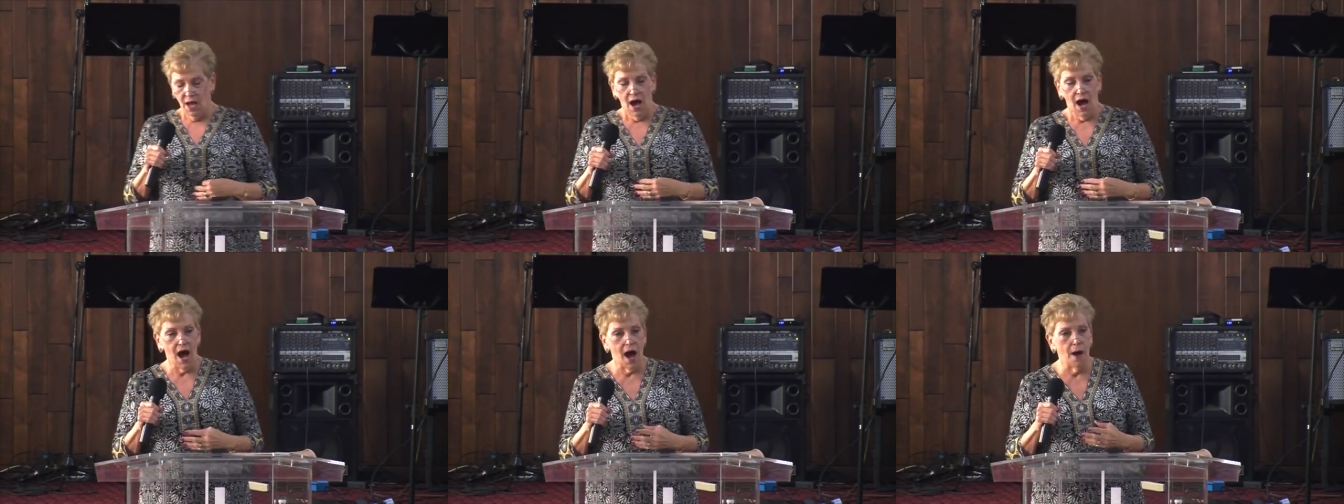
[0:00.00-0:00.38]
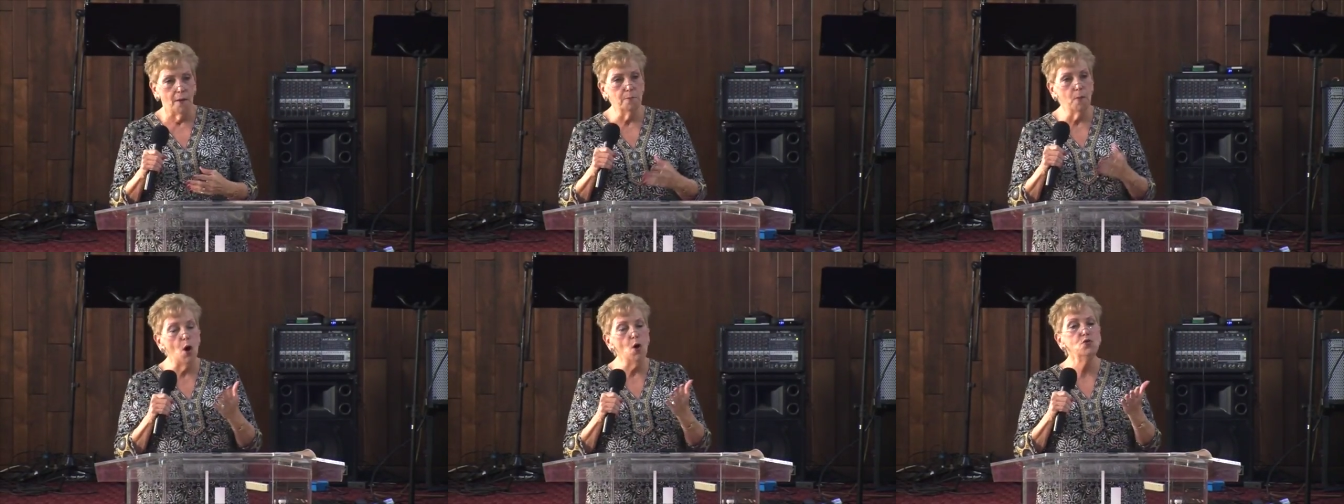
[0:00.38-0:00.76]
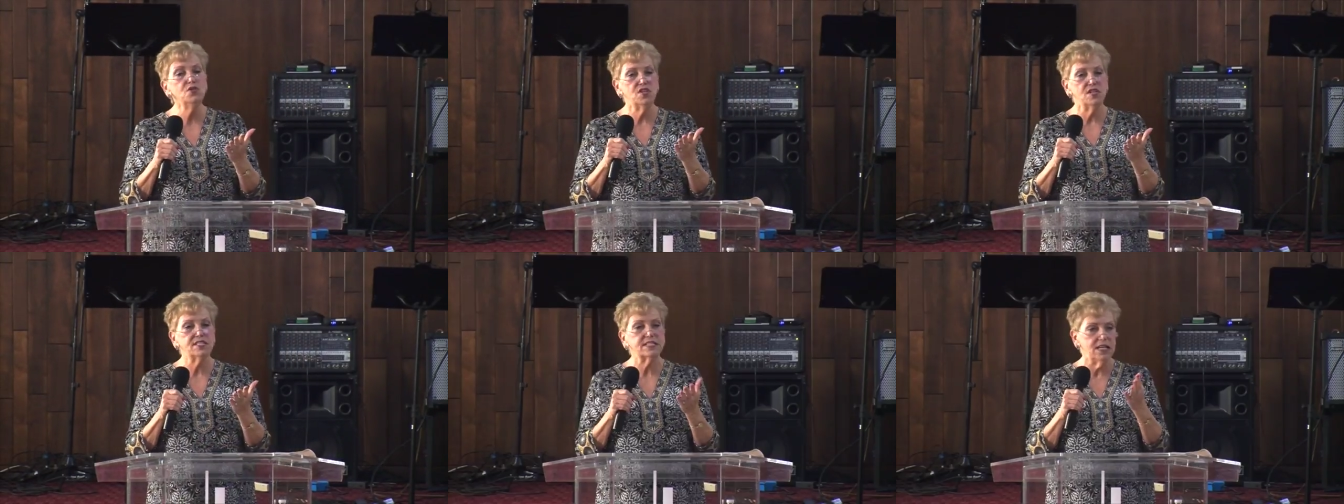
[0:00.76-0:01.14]
Uh,
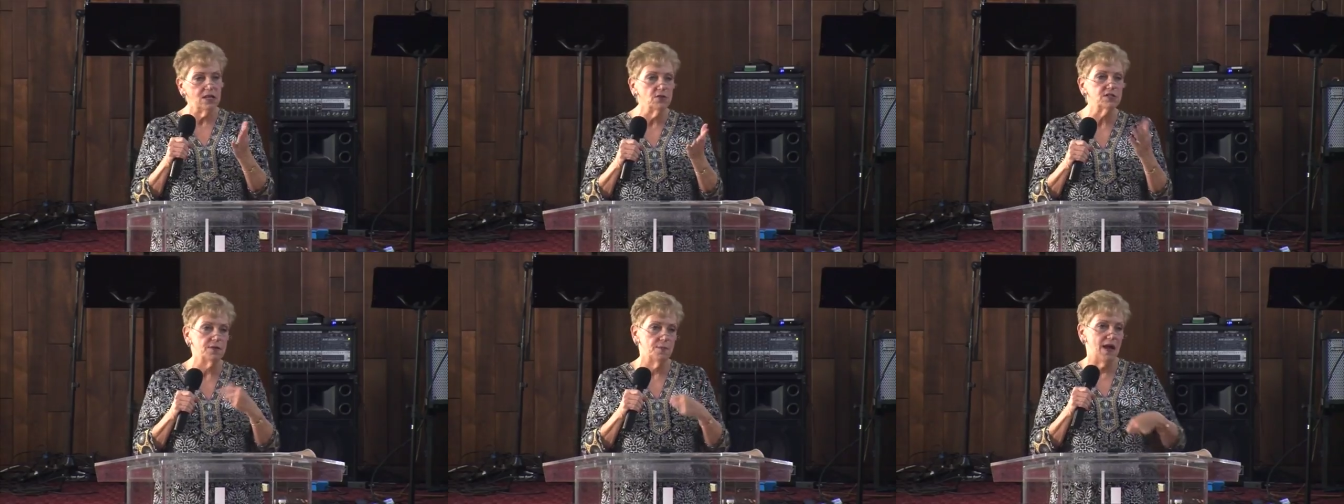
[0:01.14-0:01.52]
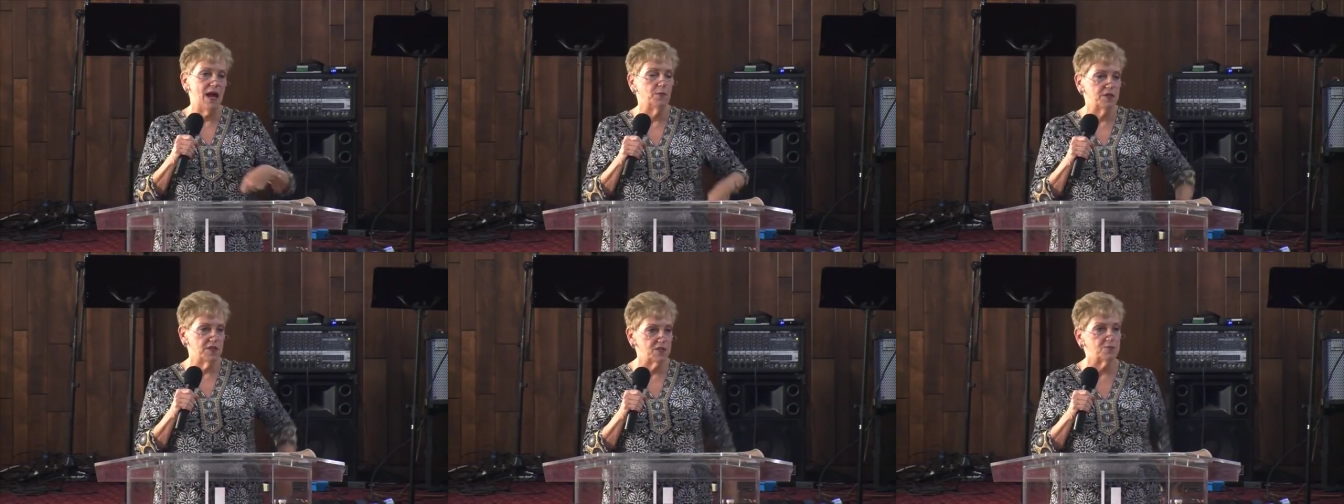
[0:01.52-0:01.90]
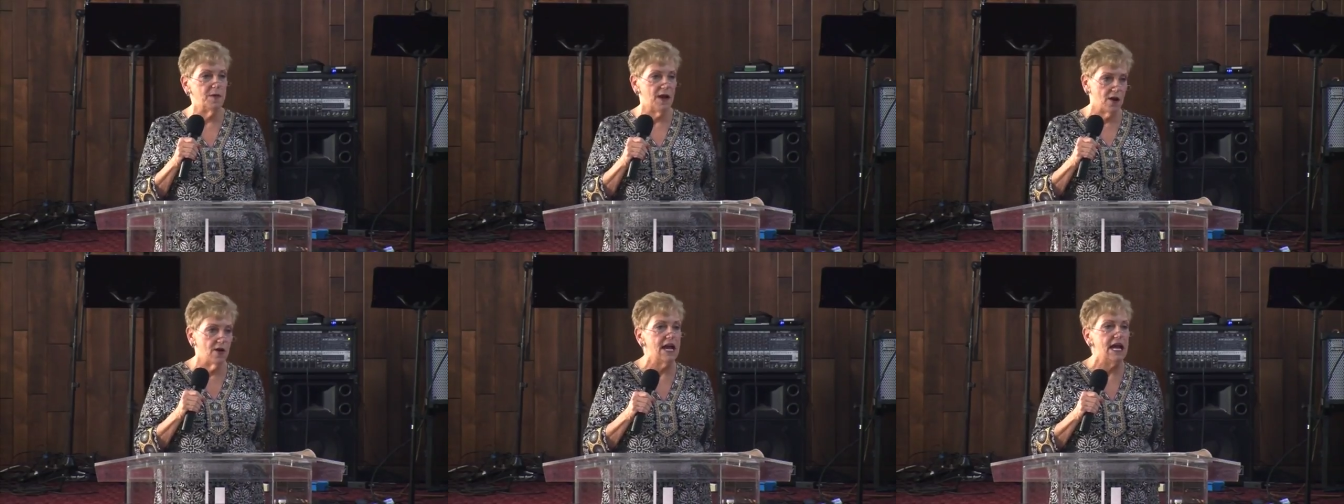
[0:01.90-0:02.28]
Moses kills a man with his
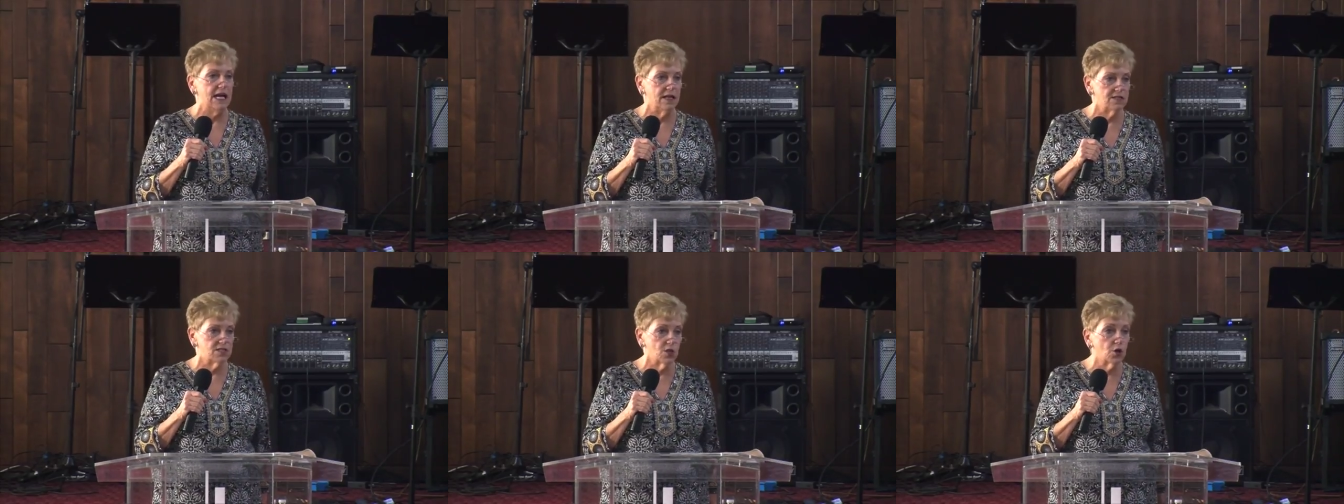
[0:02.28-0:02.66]
bare hands.